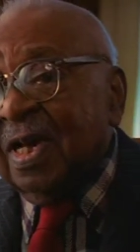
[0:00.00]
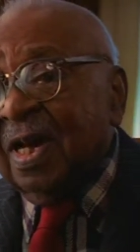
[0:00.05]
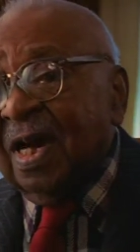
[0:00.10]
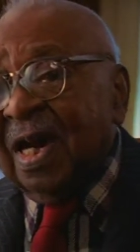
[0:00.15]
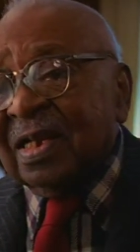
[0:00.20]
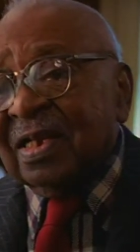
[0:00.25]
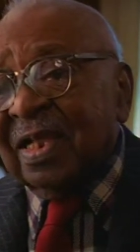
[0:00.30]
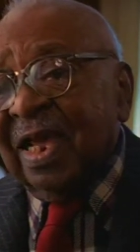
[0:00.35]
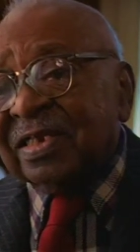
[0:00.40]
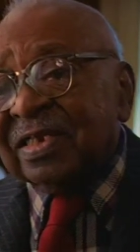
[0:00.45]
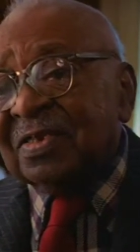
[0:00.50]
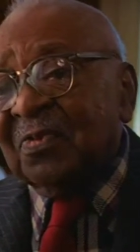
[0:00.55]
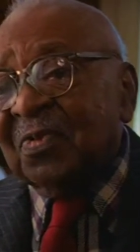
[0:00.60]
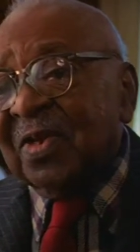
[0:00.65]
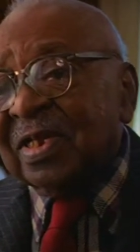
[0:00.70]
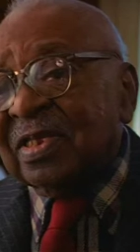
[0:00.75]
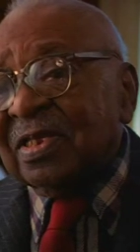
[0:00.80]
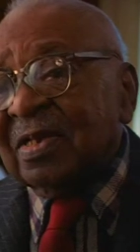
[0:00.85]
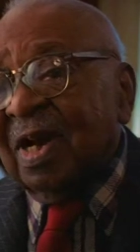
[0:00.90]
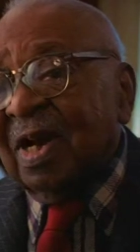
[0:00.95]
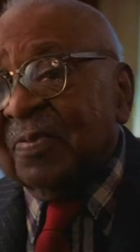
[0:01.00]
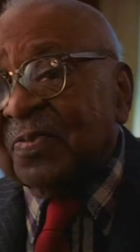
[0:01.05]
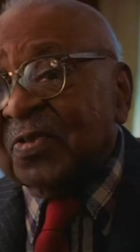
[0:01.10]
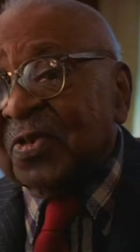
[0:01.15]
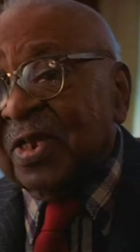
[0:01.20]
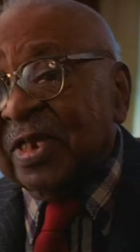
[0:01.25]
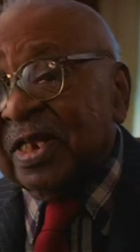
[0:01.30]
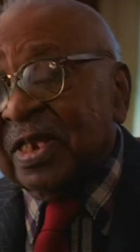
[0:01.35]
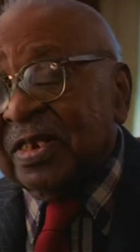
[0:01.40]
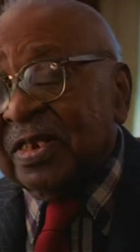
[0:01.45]
I liked the way they
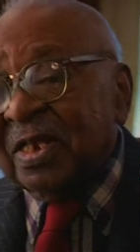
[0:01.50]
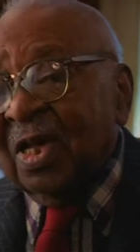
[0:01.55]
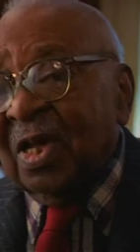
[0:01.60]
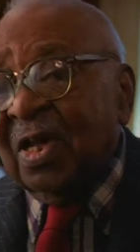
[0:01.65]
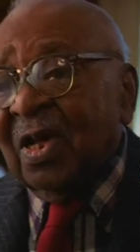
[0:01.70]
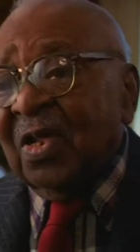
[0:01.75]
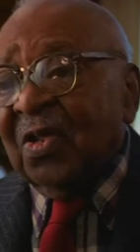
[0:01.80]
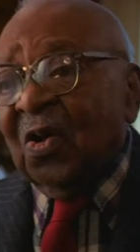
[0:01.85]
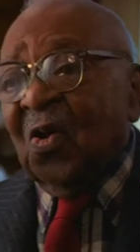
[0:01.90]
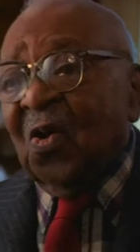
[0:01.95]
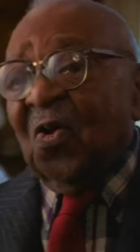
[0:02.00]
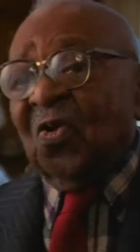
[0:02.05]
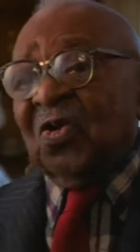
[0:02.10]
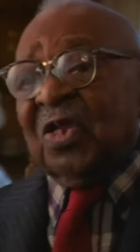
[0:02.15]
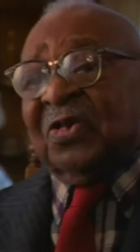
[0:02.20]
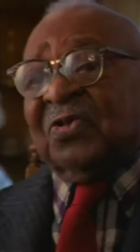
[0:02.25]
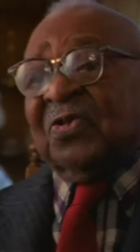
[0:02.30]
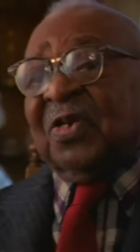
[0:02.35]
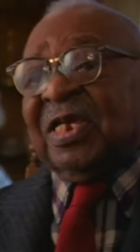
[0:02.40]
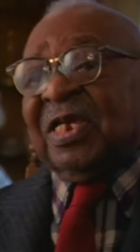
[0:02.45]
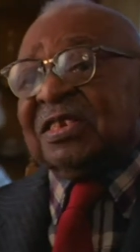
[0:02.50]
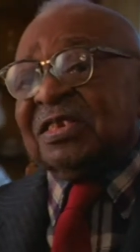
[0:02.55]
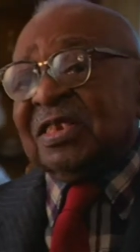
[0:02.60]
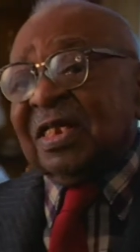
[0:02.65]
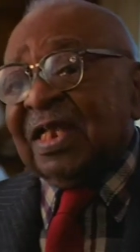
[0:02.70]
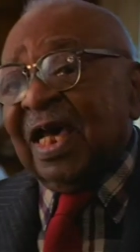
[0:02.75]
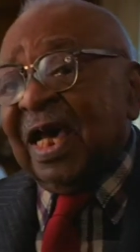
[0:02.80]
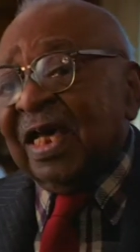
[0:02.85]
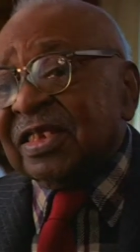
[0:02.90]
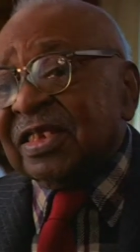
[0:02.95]
operated. The only reason
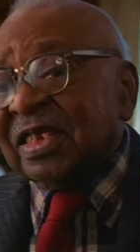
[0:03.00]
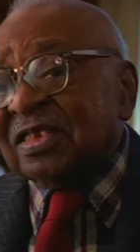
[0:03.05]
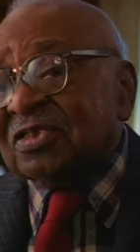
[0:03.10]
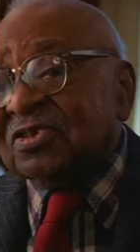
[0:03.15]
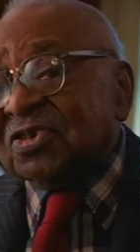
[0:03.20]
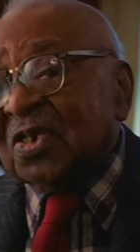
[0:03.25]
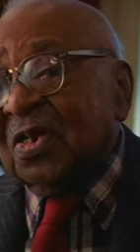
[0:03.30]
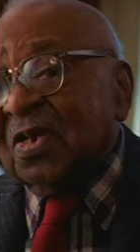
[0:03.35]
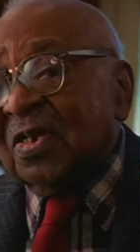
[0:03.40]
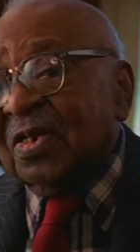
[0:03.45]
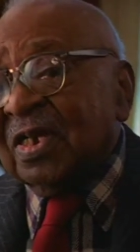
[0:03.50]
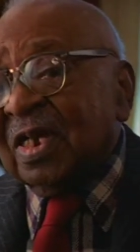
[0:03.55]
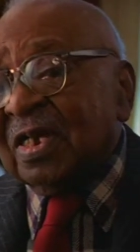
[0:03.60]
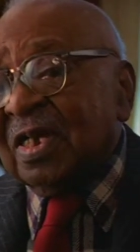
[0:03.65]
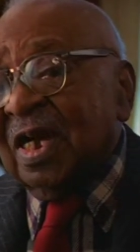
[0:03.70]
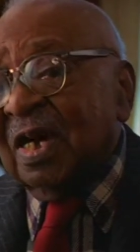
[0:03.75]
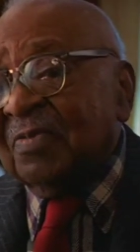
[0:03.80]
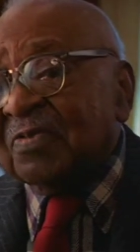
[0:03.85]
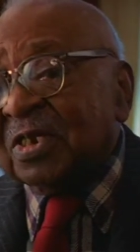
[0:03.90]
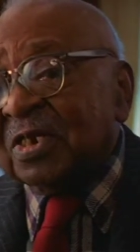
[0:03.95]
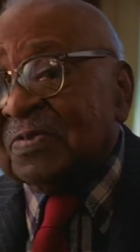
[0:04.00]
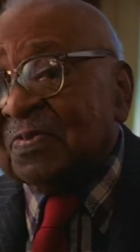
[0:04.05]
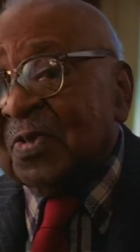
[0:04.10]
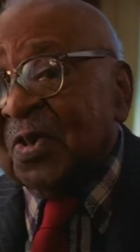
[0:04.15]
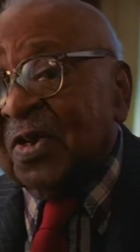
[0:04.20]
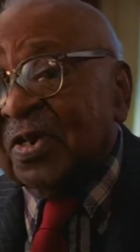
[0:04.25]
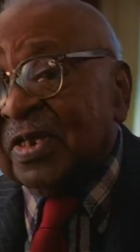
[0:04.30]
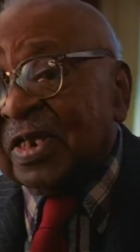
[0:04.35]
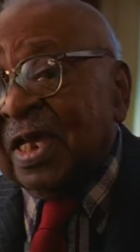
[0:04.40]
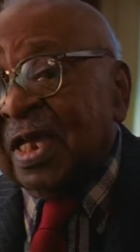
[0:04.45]
that I didn't join the Communist
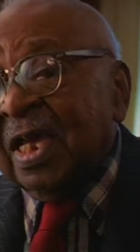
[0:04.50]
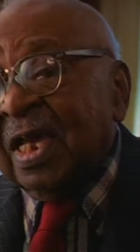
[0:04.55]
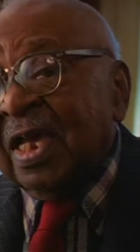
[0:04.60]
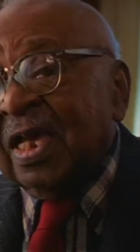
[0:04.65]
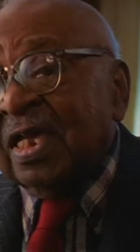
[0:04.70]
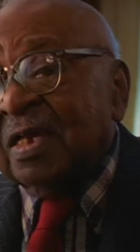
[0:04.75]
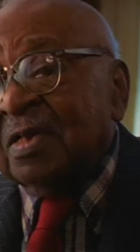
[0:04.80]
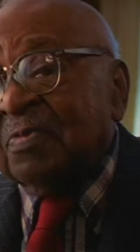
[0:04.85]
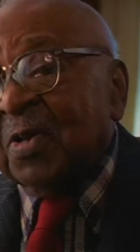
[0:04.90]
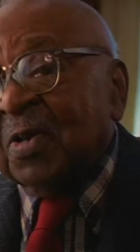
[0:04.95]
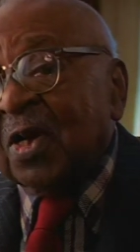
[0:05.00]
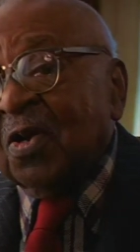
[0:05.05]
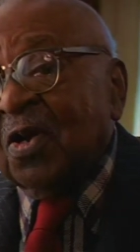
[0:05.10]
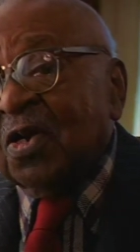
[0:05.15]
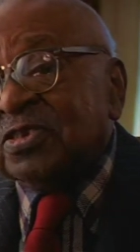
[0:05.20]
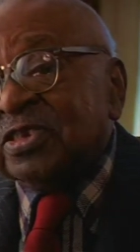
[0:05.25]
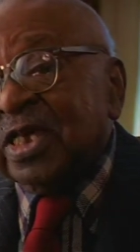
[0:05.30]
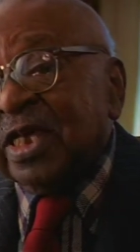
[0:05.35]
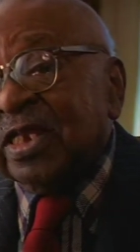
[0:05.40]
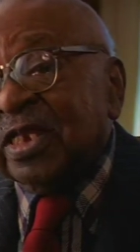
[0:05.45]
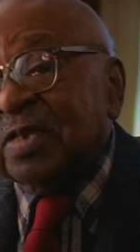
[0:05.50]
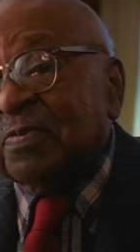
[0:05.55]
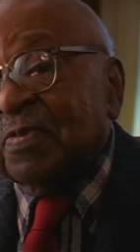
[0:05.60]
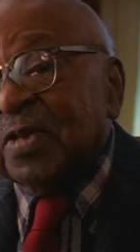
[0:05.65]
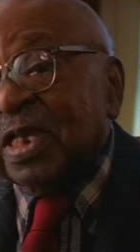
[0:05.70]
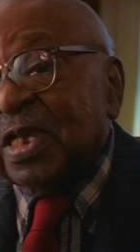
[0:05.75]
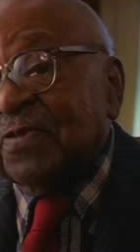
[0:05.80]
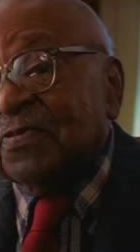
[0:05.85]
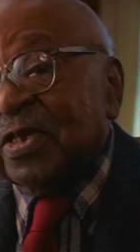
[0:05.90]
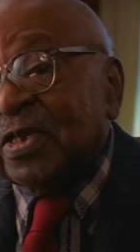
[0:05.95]
Party is because they didn't
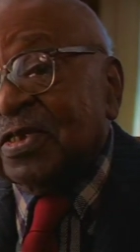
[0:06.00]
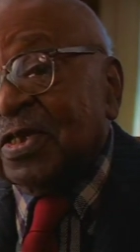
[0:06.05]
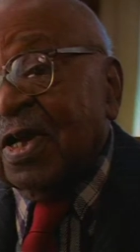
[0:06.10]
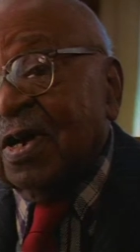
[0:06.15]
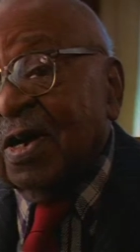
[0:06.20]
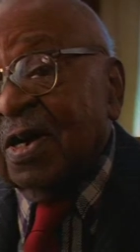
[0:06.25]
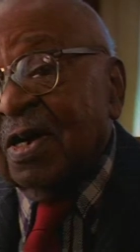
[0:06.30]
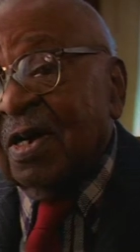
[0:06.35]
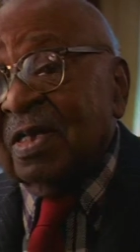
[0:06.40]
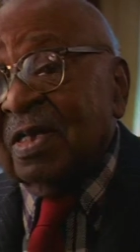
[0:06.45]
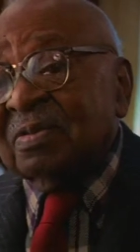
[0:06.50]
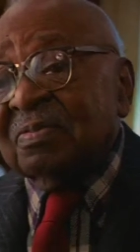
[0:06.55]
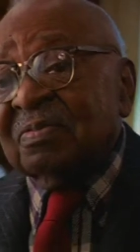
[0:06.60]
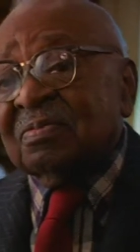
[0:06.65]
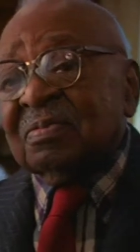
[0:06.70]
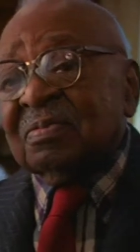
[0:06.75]
believe in God.